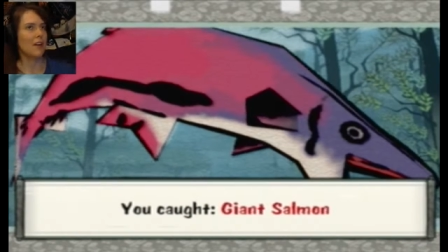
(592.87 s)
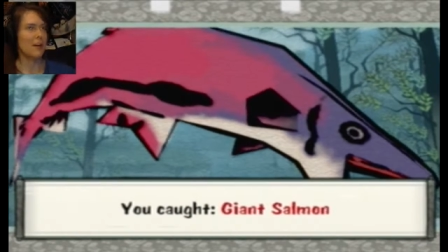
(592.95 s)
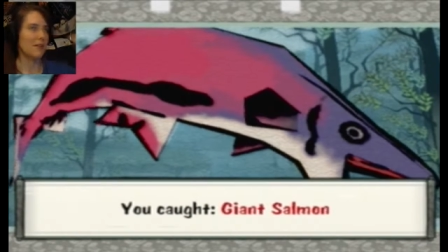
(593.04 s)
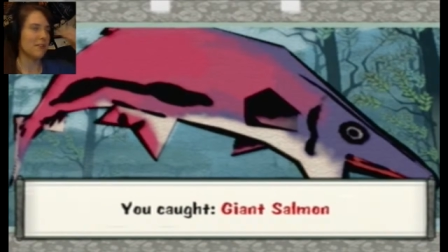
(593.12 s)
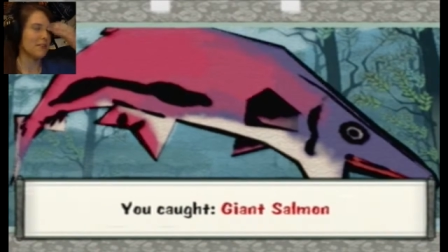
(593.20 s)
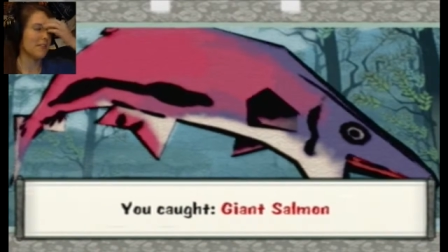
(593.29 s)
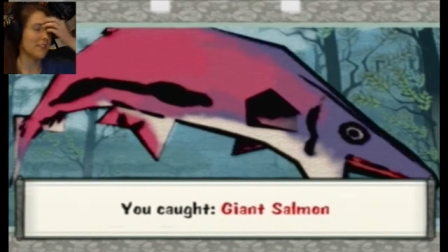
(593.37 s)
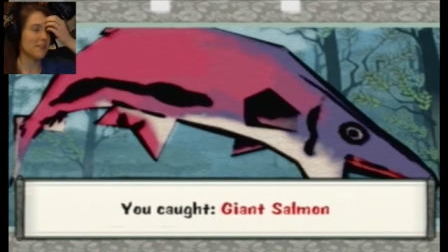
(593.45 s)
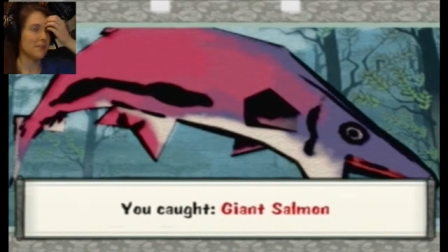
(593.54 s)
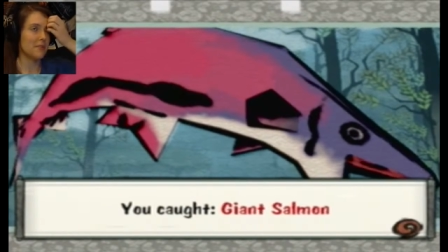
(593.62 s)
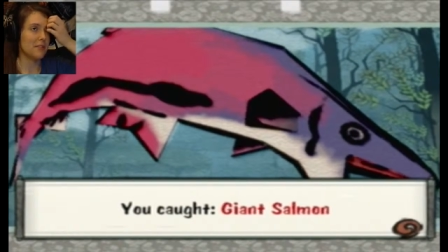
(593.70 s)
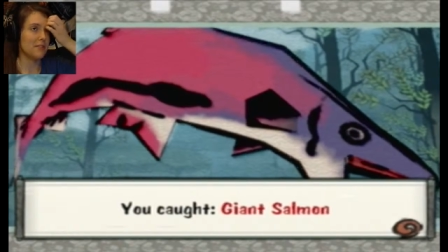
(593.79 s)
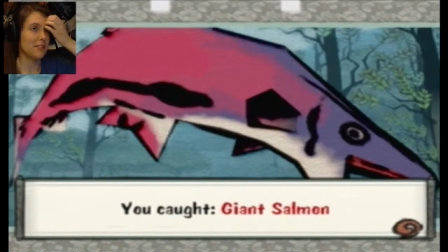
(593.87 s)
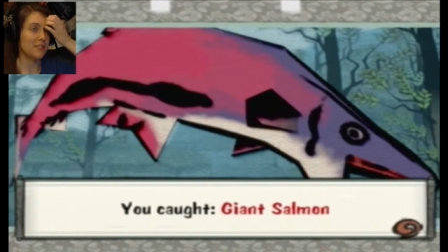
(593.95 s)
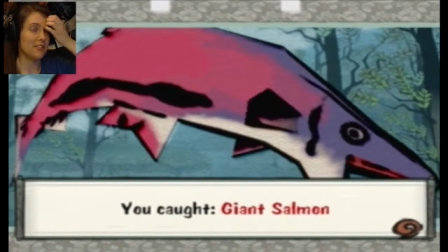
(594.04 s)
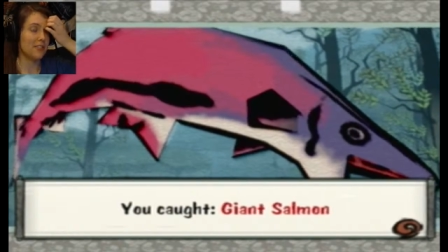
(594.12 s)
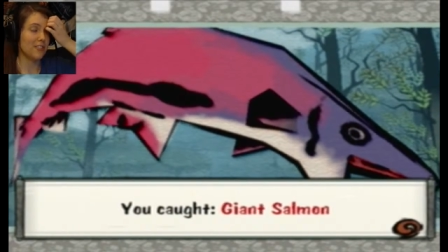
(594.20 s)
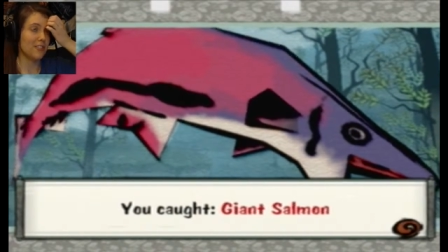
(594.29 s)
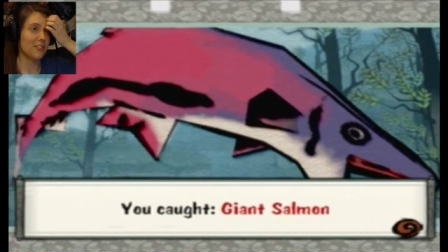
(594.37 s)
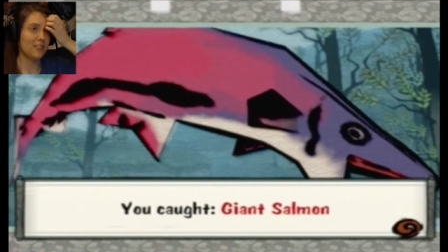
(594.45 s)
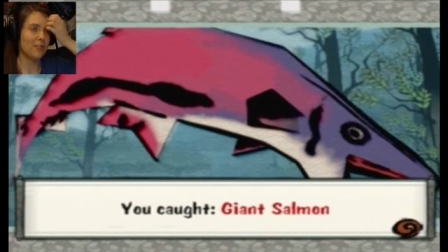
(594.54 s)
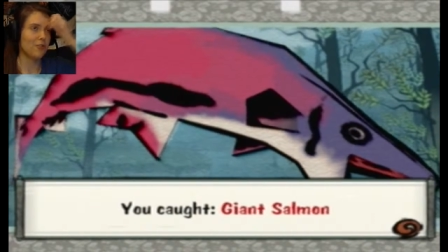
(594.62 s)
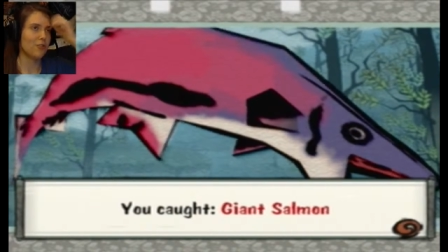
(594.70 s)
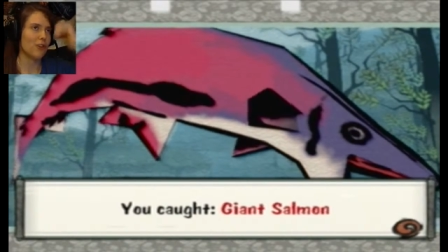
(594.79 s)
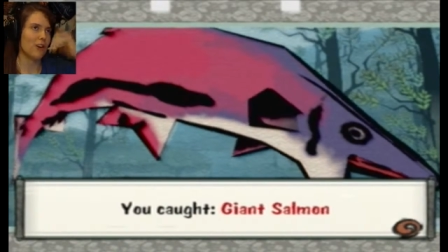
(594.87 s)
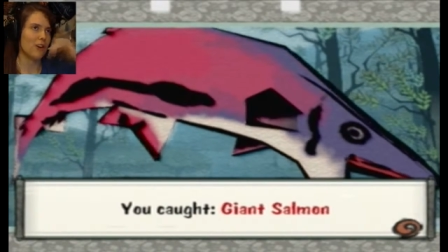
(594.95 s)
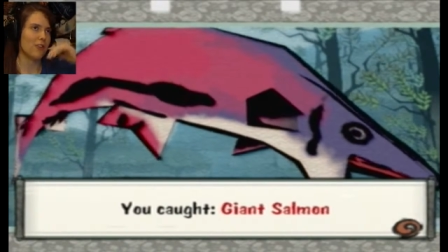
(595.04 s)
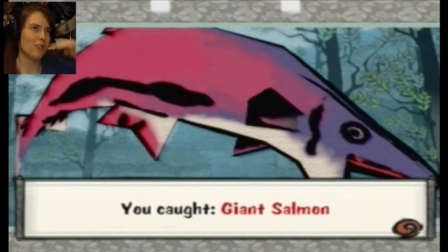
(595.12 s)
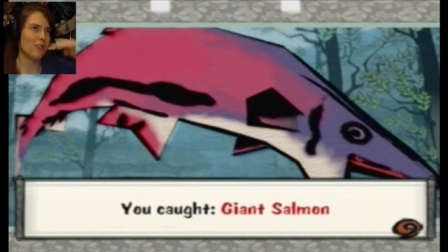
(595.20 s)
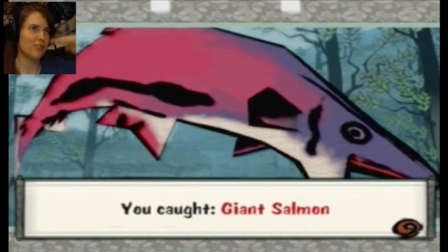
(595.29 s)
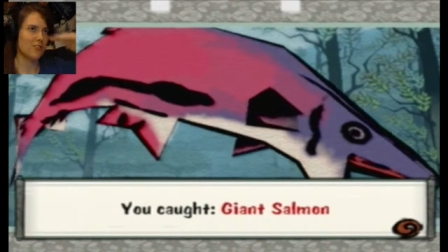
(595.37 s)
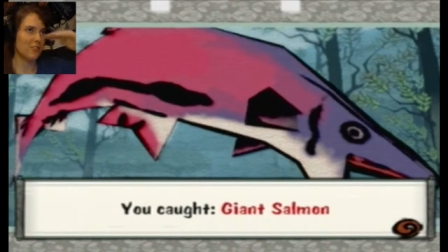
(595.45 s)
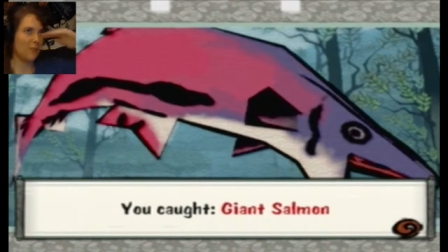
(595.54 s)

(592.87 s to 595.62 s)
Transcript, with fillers: I'm guessing that's the best fish. Goes crawfish,